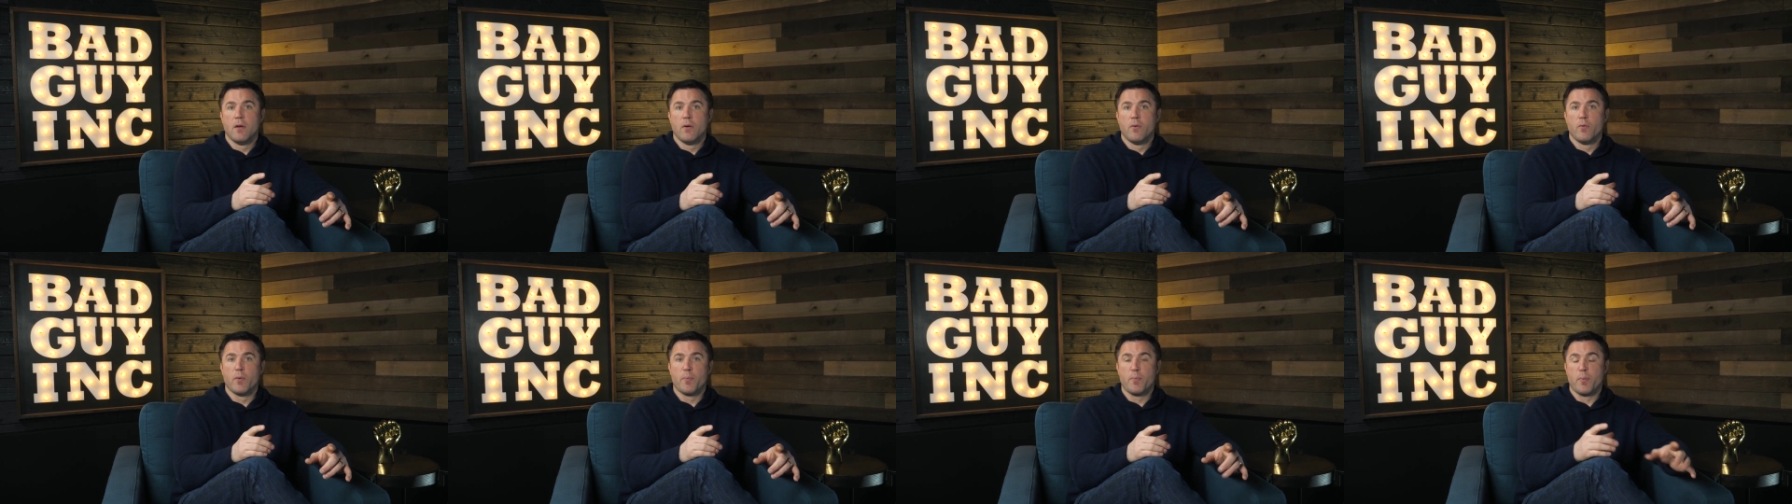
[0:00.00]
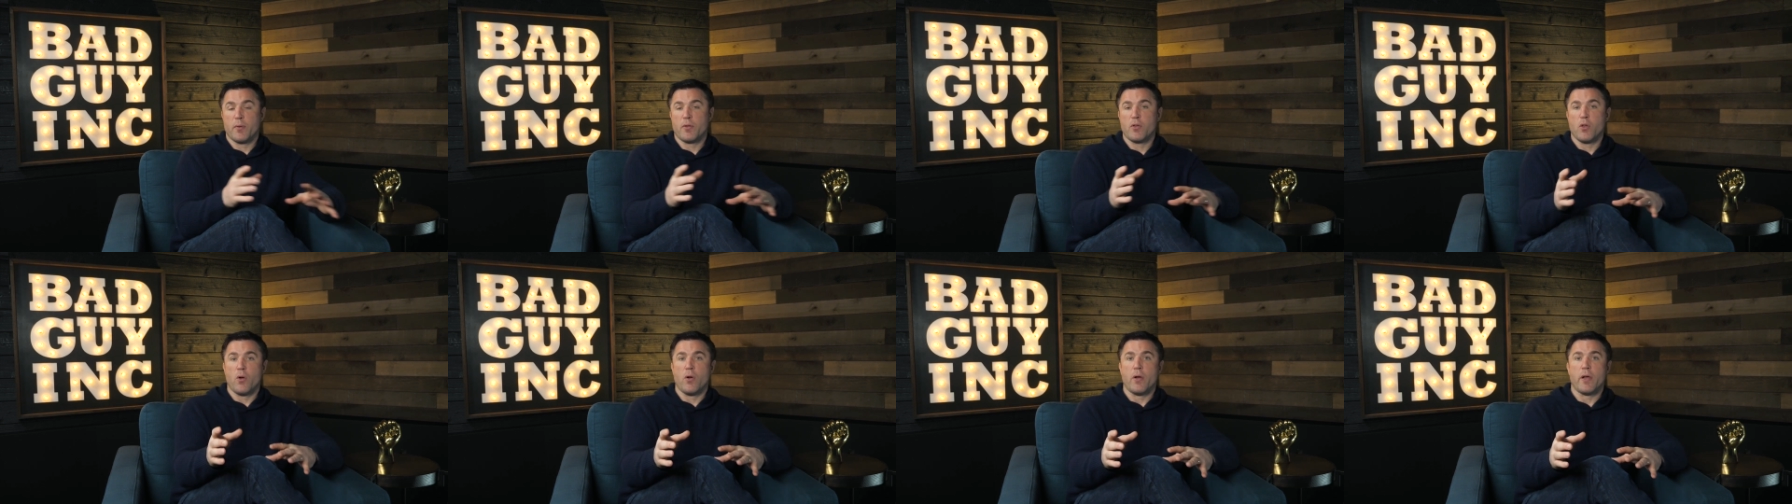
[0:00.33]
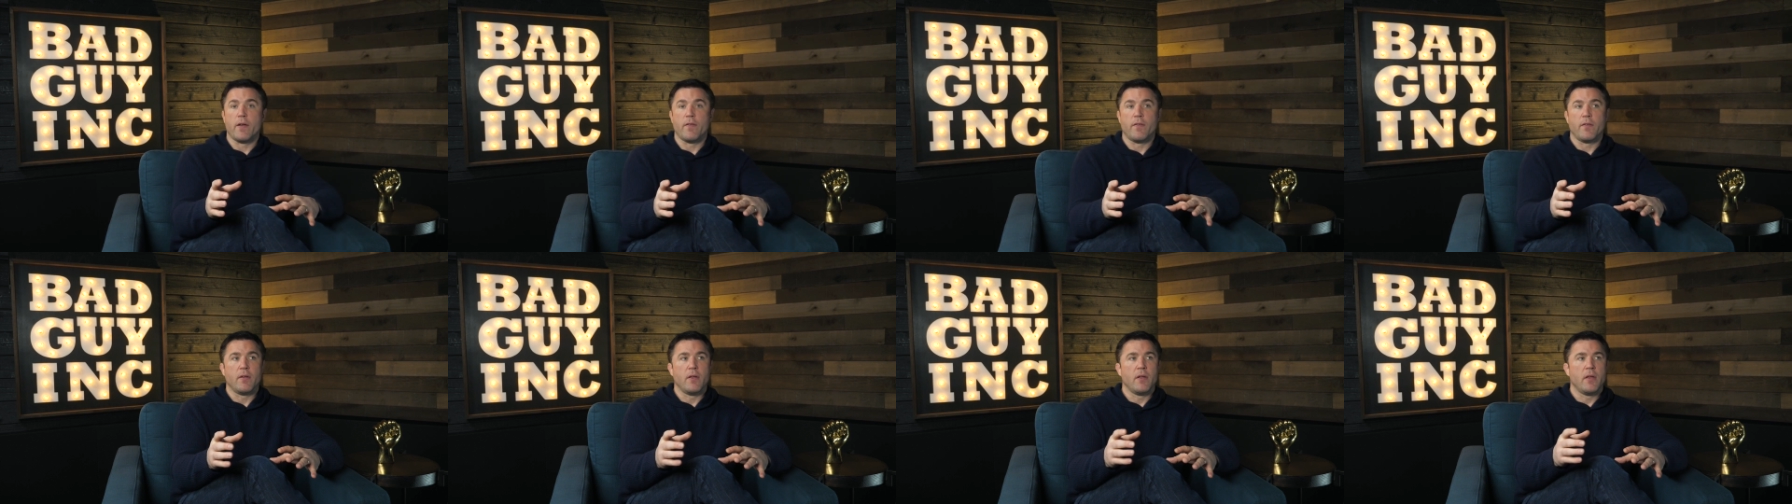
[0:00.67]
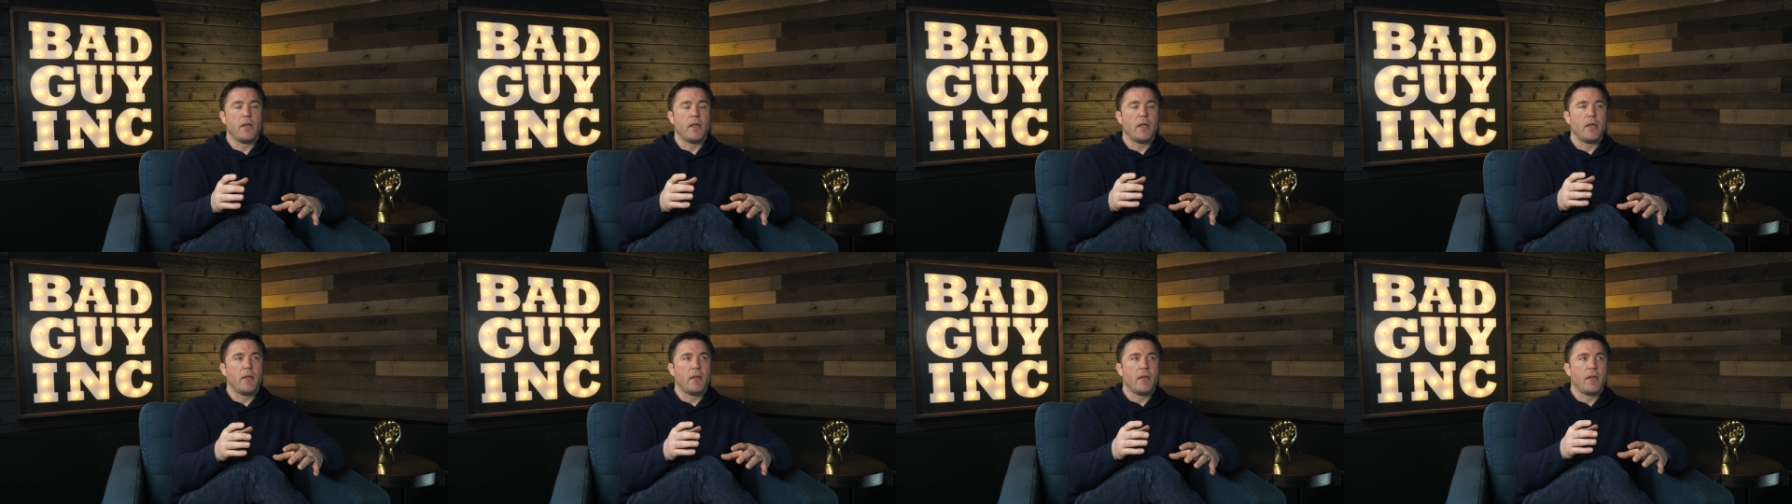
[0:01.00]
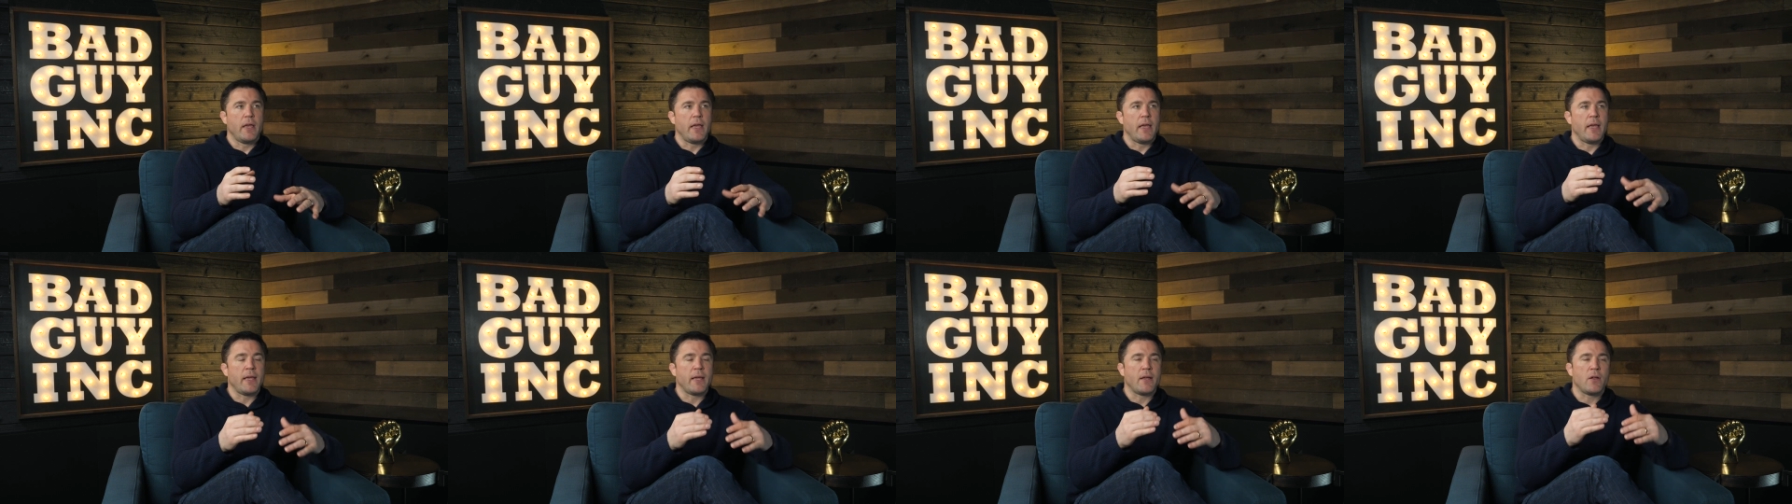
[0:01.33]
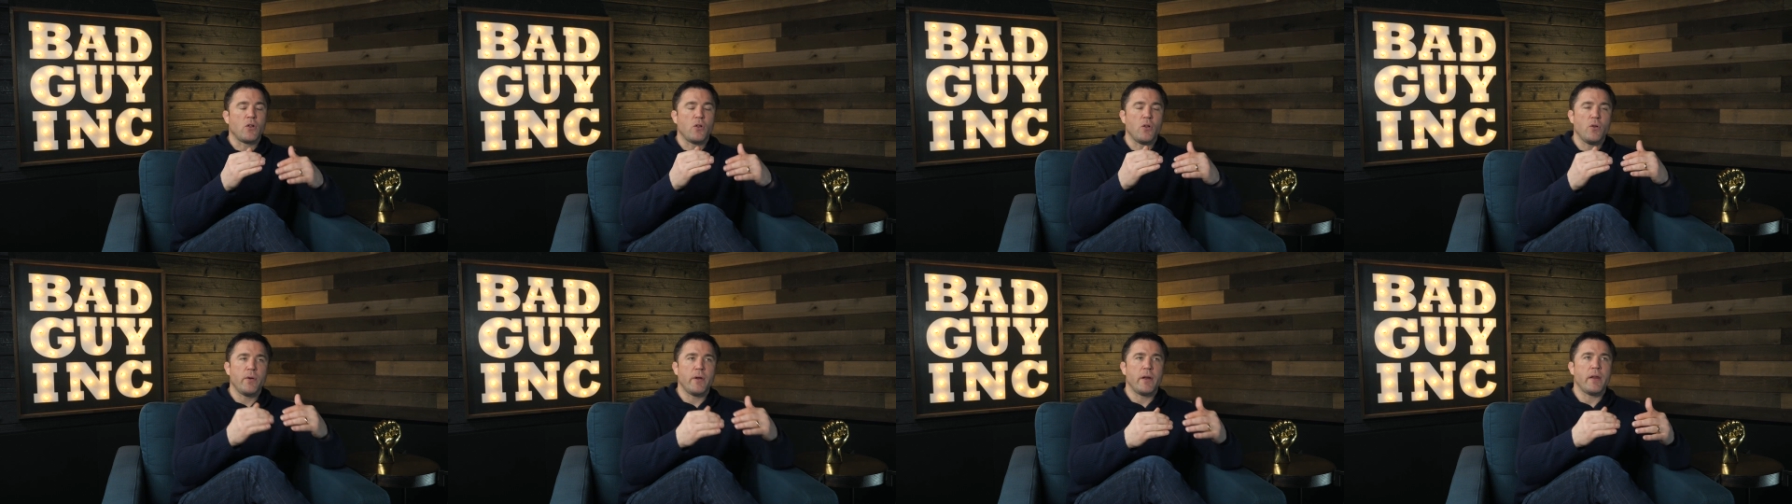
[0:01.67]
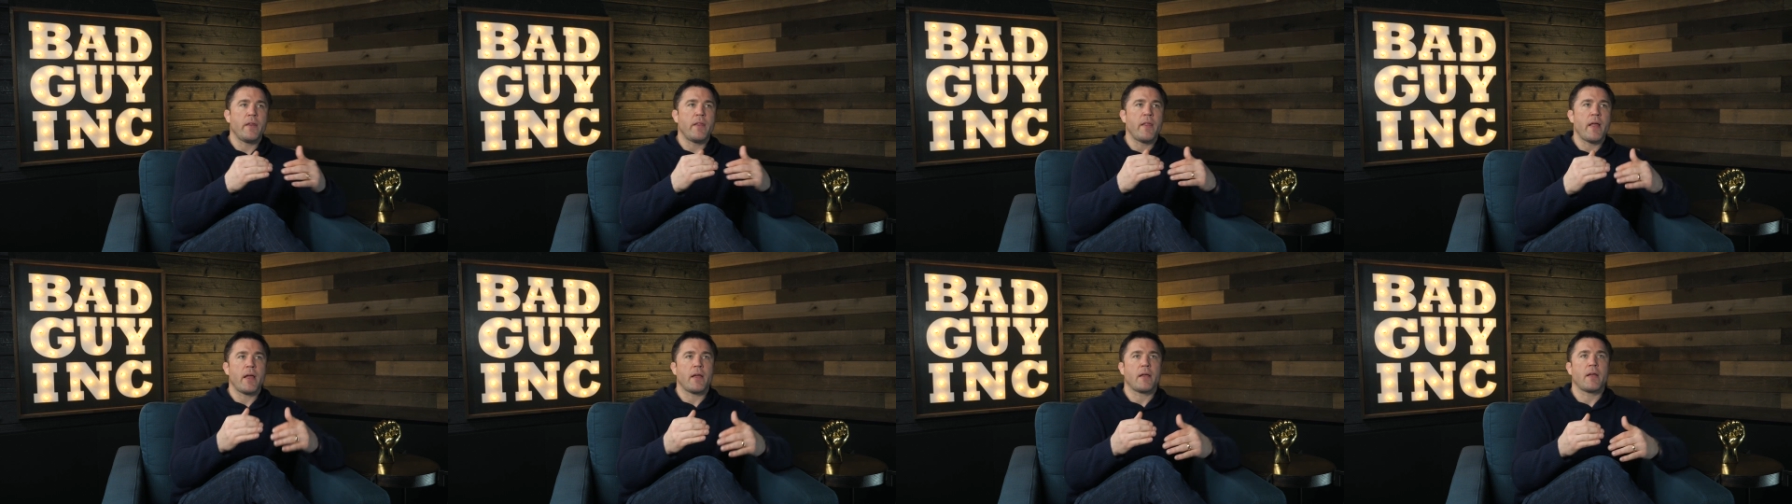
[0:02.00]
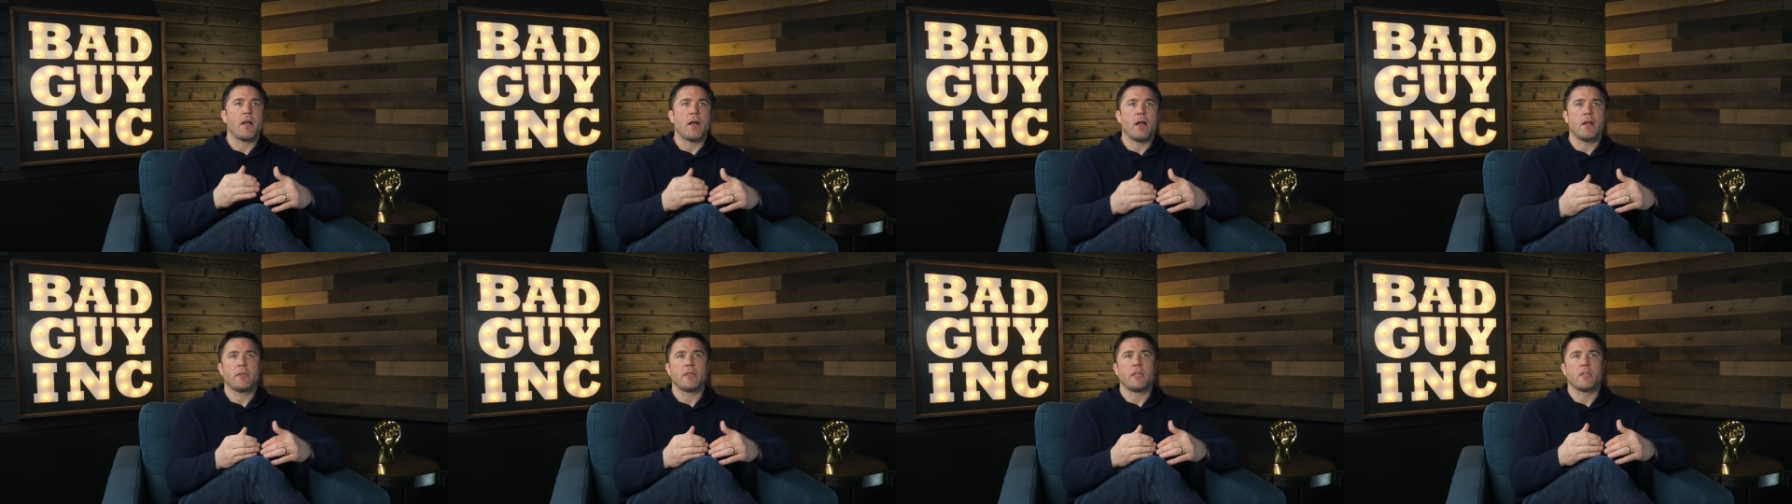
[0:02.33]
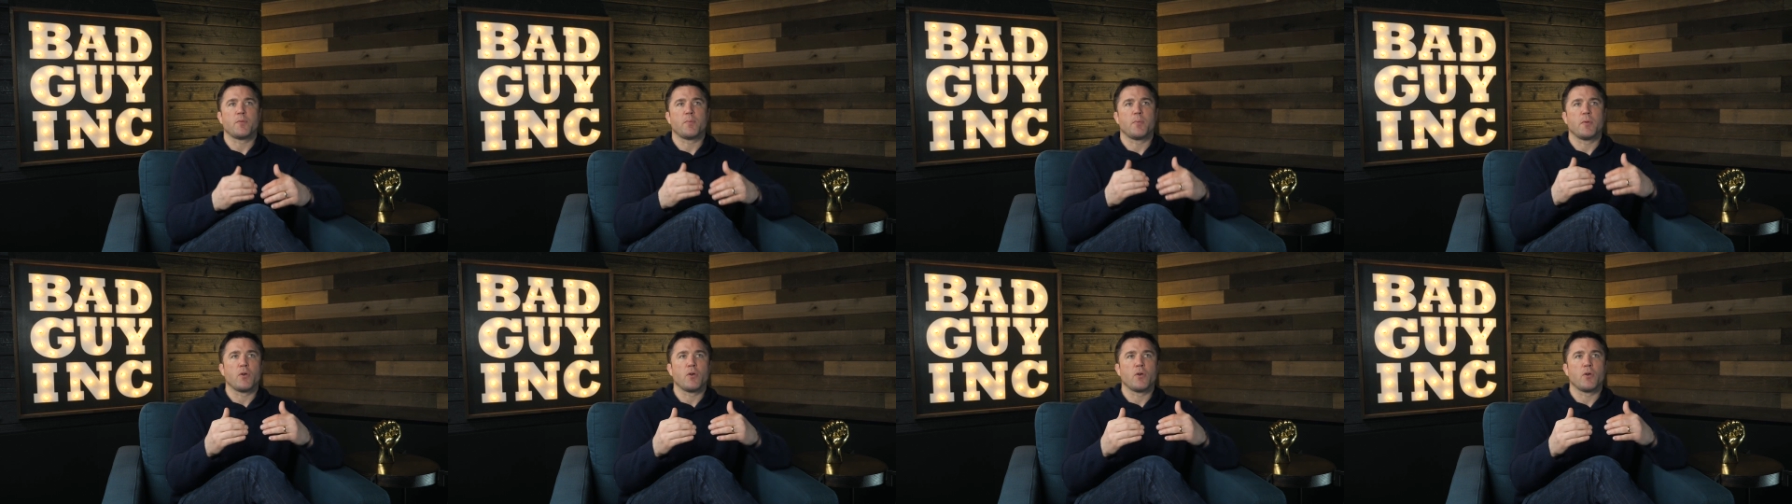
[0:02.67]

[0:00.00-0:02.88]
with Bogoyev, included in that contest,